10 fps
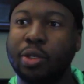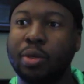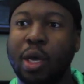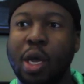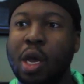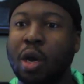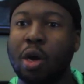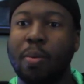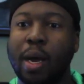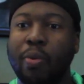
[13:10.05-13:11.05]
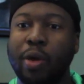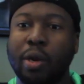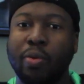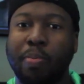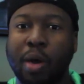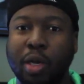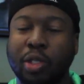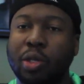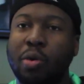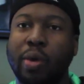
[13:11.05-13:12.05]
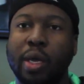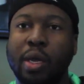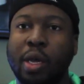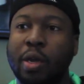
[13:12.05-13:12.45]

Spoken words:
You go by reading Rapunzel and